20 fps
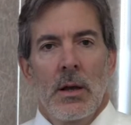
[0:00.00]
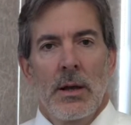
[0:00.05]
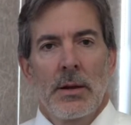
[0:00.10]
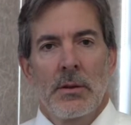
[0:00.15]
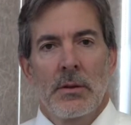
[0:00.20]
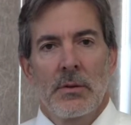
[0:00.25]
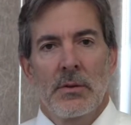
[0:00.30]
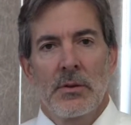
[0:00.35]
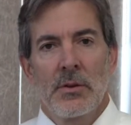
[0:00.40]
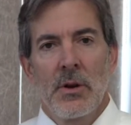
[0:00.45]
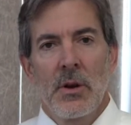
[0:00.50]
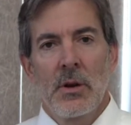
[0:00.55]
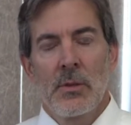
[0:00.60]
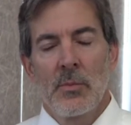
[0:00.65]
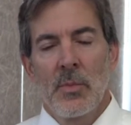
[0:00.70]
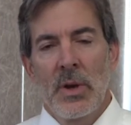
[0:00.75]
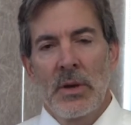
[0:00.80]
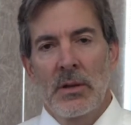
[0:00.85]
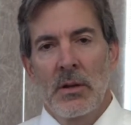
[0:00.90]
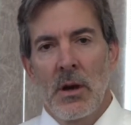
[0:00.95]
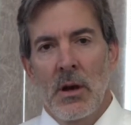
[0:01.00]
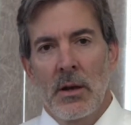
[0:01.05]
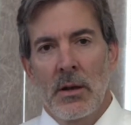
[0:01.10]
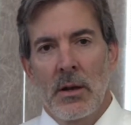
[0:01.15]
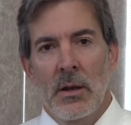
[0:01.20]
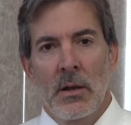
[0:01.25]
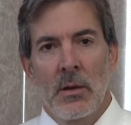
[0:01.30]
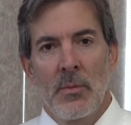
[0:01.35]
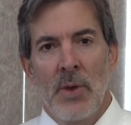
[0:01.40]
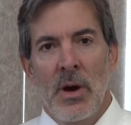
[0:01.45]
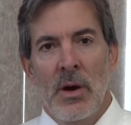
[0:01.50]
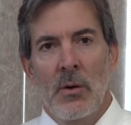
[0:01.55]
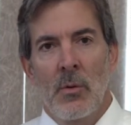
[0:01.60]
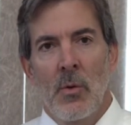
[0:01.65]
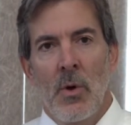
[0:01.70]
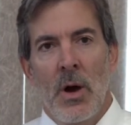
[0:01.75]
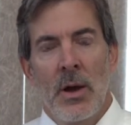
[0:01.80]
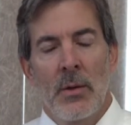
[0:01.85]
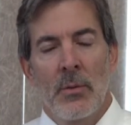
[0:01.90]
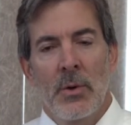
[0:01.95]
like to start by talking
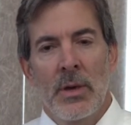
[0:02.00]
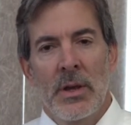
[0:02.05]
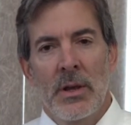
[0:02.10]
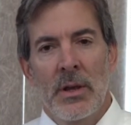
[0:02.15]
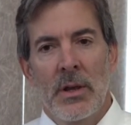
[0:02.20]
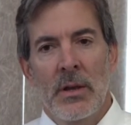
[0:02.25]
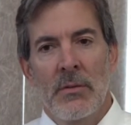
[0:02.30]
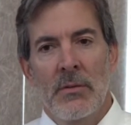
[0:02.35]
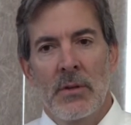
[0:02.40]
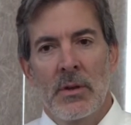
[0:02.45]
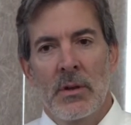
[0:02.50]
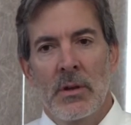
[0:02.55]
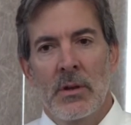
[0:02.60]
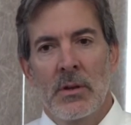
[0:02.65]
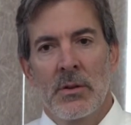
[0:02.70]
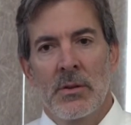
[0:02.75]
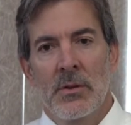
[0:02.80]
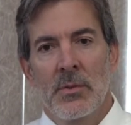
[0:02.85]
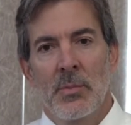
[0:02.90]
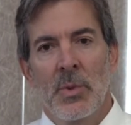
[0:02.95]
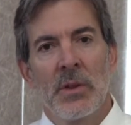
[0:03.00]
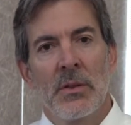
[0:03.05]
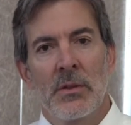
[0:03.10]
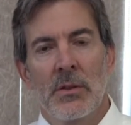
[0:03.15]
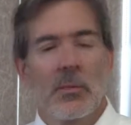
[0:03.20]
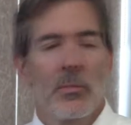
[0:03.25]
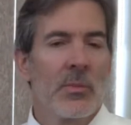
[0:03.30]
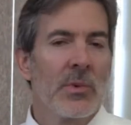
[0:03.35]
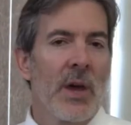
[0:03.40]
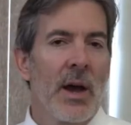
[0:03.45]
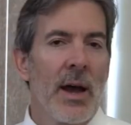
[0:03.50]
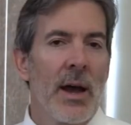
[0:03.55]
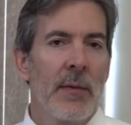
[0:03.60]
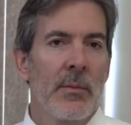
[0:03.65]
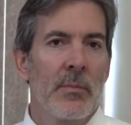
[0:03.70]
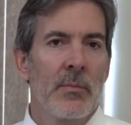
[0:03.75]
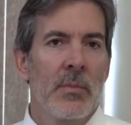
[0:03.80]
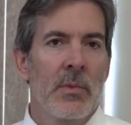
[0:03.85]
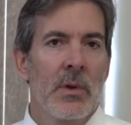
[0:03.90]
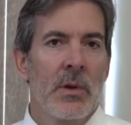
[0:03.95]
about why we even spend some
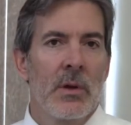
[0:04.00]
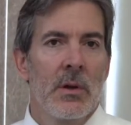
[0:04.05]
time